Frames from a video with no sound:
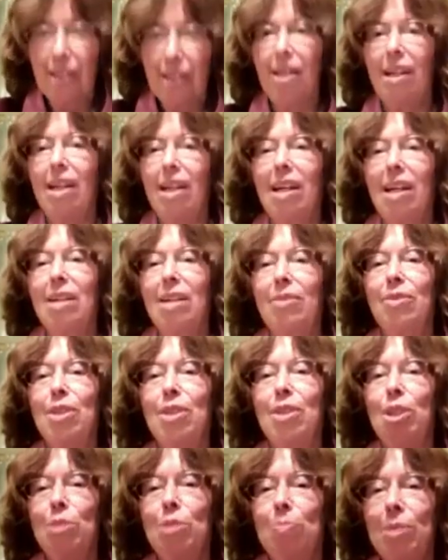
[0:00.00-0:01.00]
And
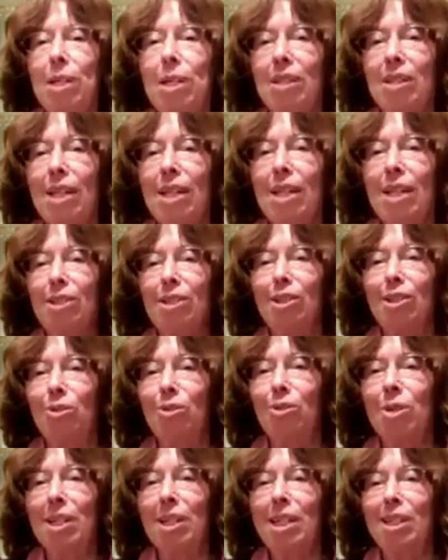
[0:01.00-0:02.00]
this piece has a
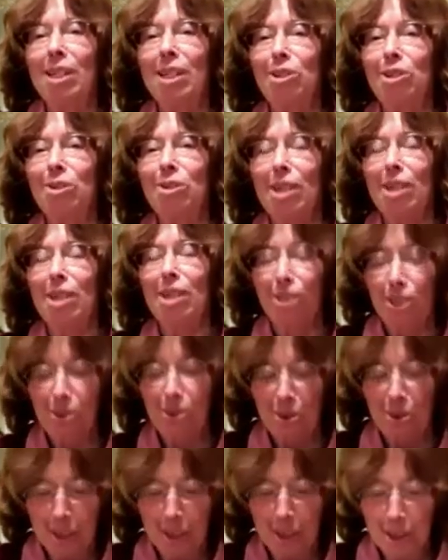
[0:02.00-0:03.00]
long history, has a
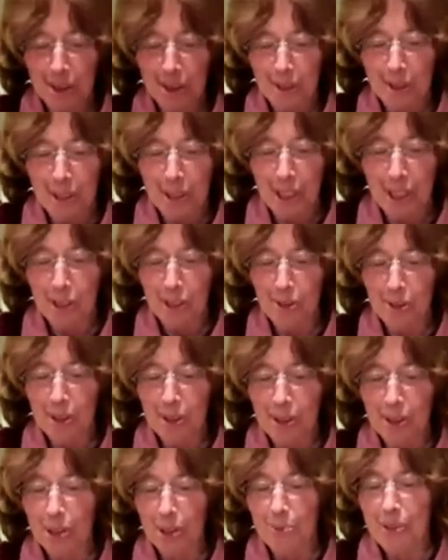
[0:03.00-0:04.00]
long Jewish history,
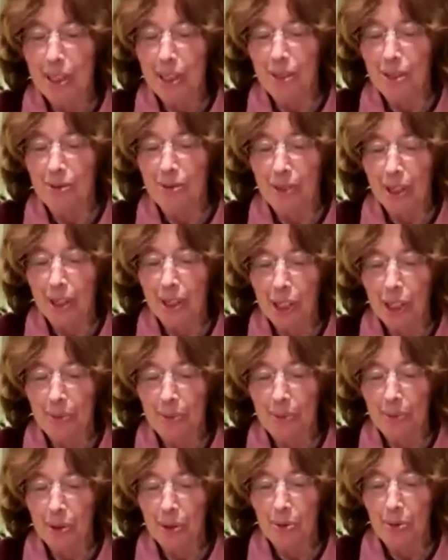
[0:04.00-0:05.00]
this piece of Hashem
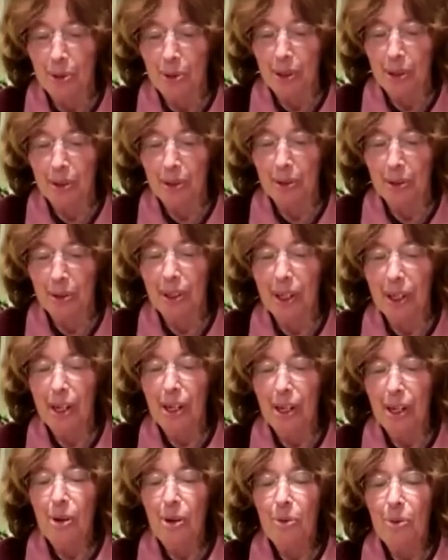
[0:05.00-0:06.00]
in the world.
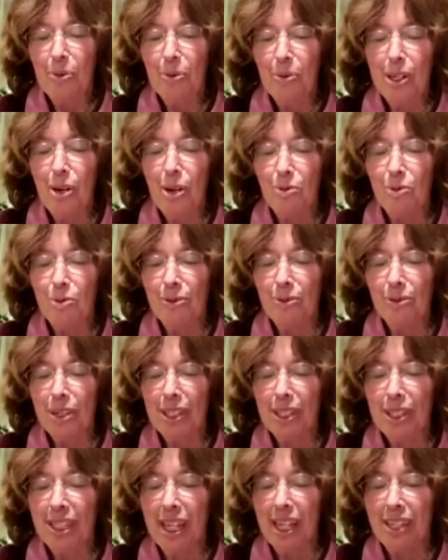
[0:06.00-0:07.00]
We know Rivka
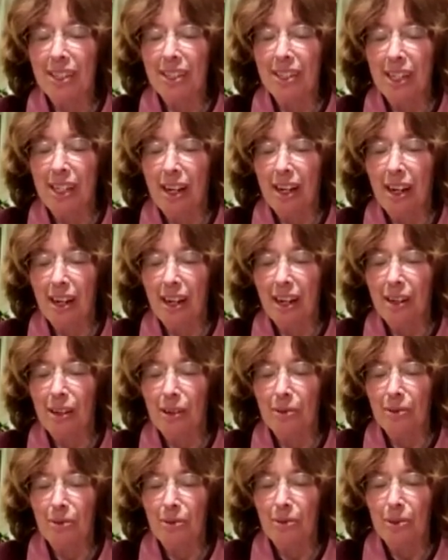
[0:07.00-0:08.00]
said to
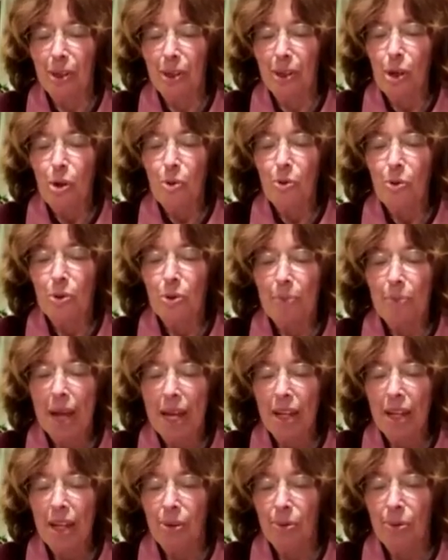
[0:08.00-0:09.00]
Yaakov, we'll
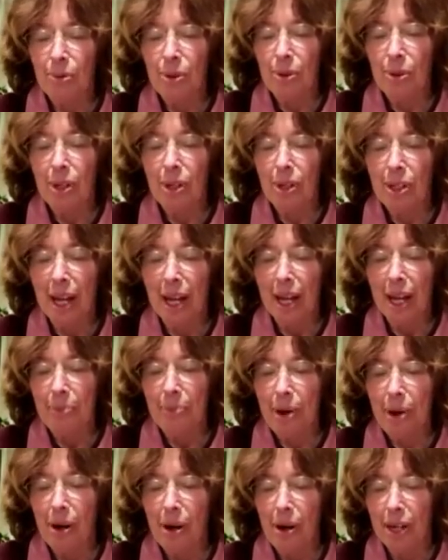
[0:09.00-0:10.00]
make you look like
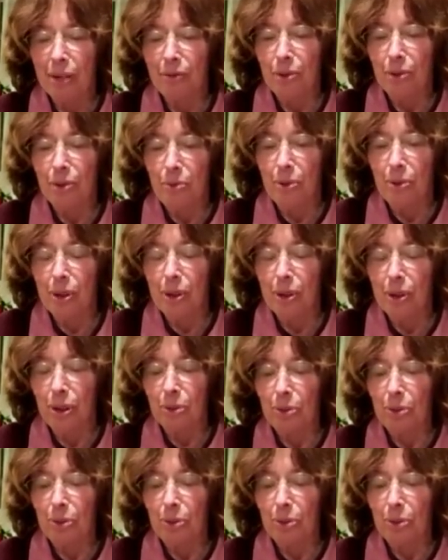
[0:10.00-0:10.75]
part of the world.